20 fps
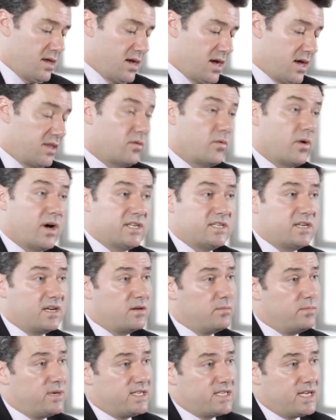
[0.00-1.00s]
Otherwise, it
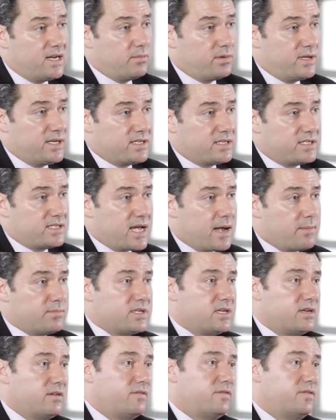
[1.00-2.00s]
can be deeply
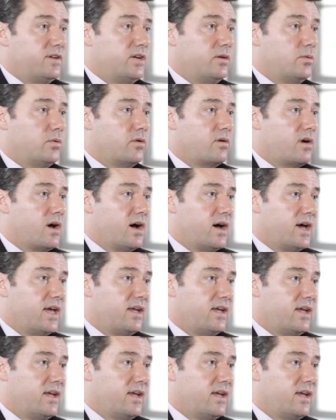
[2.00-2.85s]
deceptive for you or I